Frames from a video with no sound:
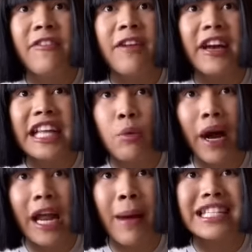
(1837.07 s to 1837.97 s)
and even if I did
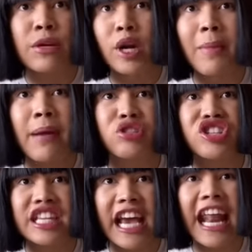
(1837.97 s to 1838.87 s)
wear them, I still wouldn't be able
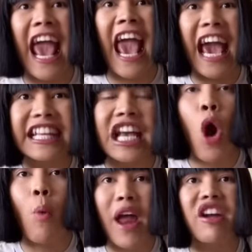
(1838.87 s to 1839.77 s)
to see, and I hate
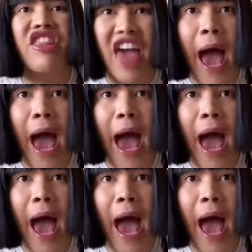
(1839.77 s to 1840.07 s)
wearing